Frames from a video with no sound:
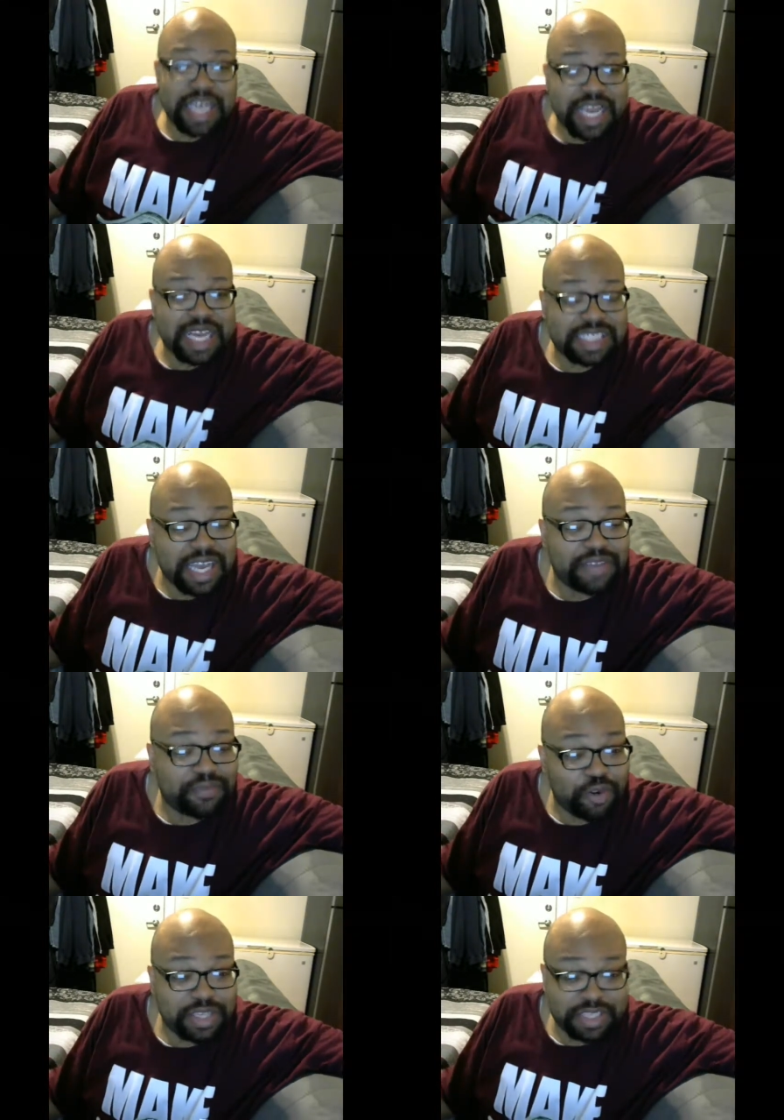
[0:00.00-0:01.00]
last night
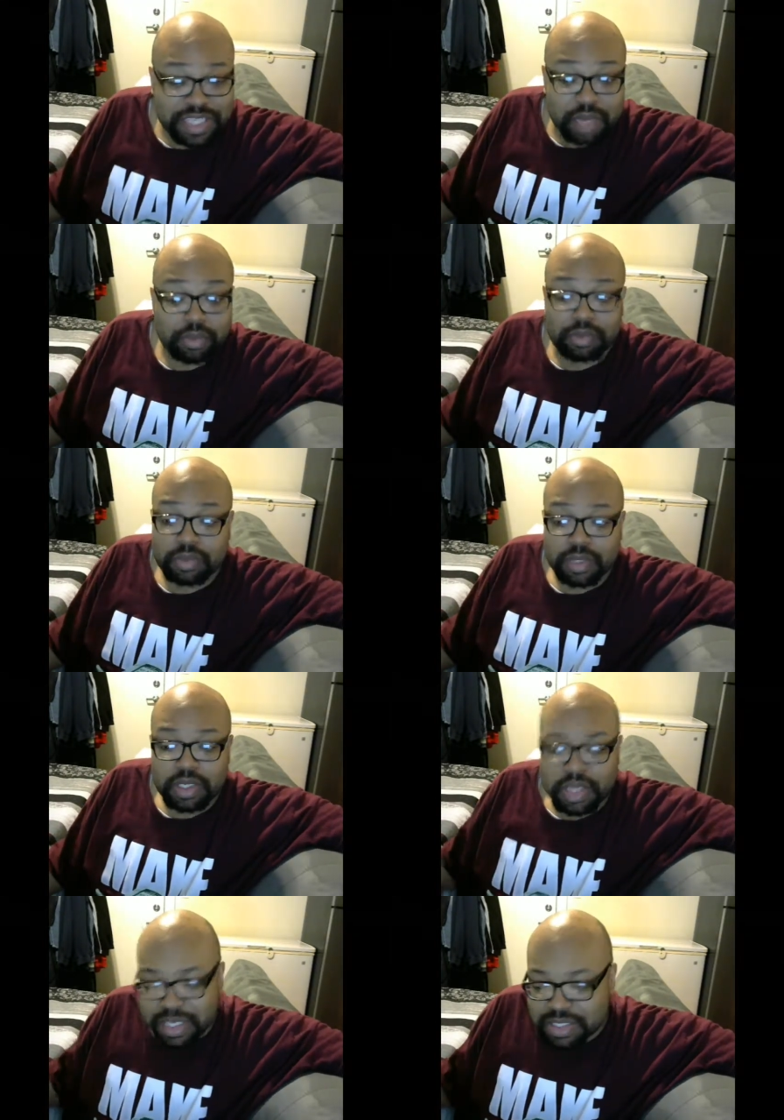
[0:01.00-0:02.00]
for example.
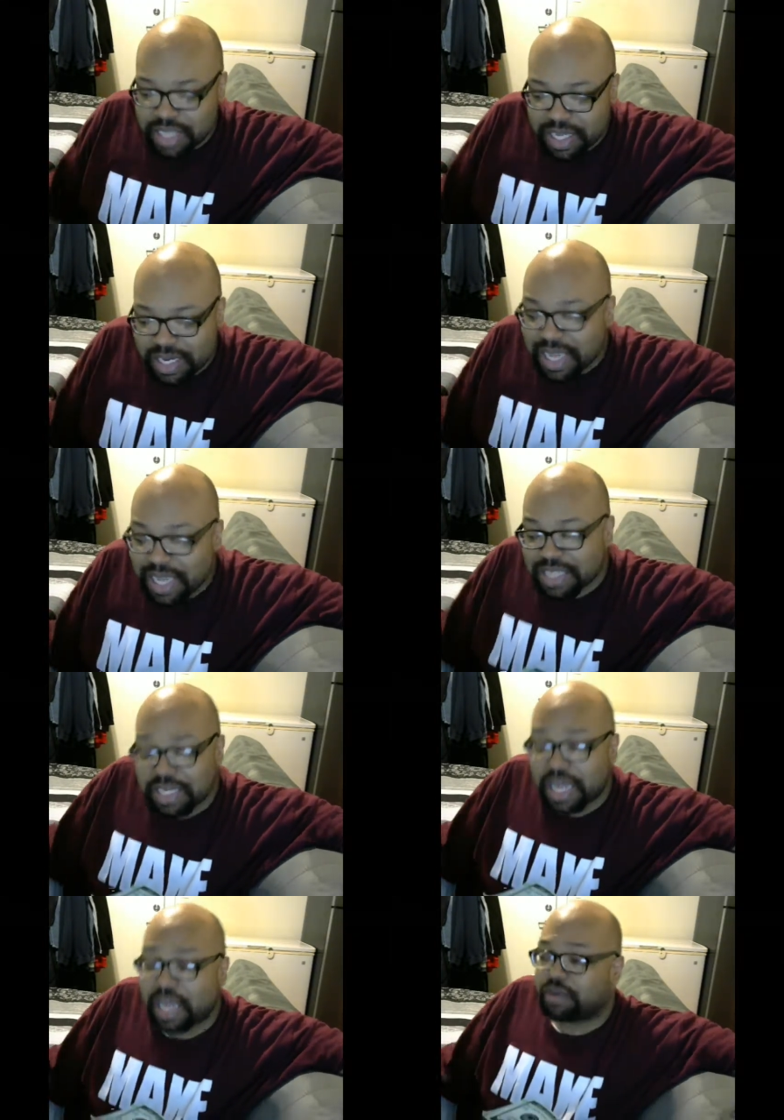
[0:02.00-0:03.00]
Let's take last
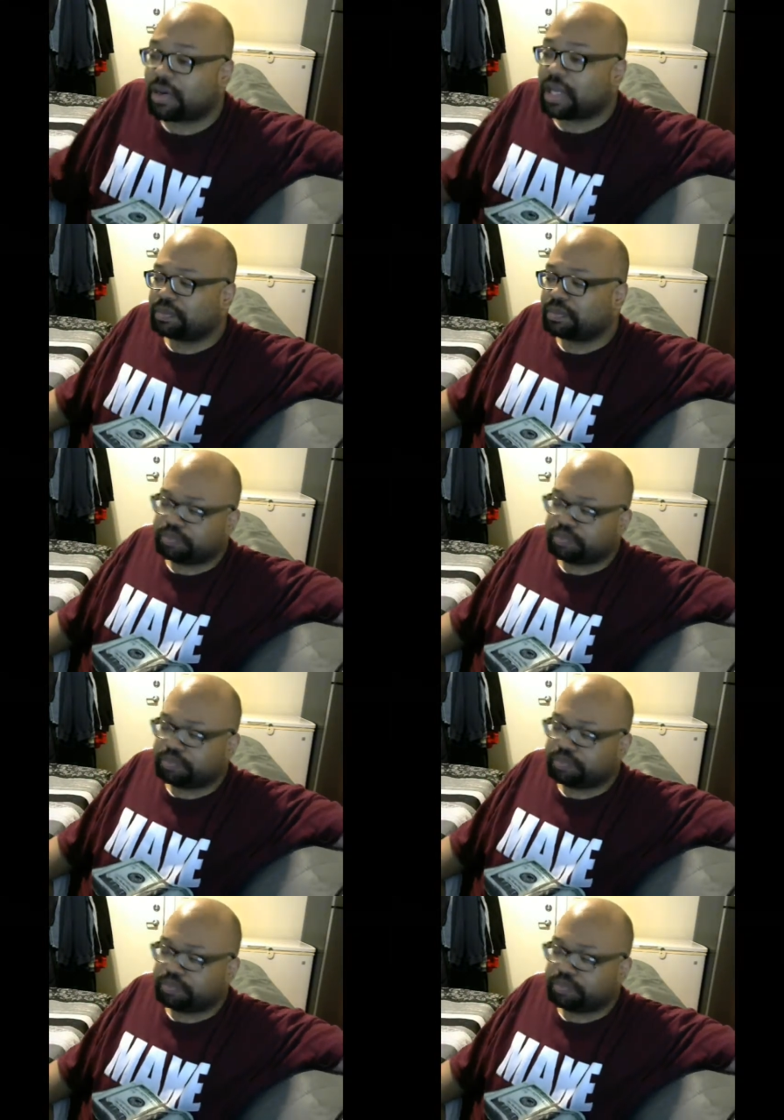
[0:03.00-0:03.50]
night, right?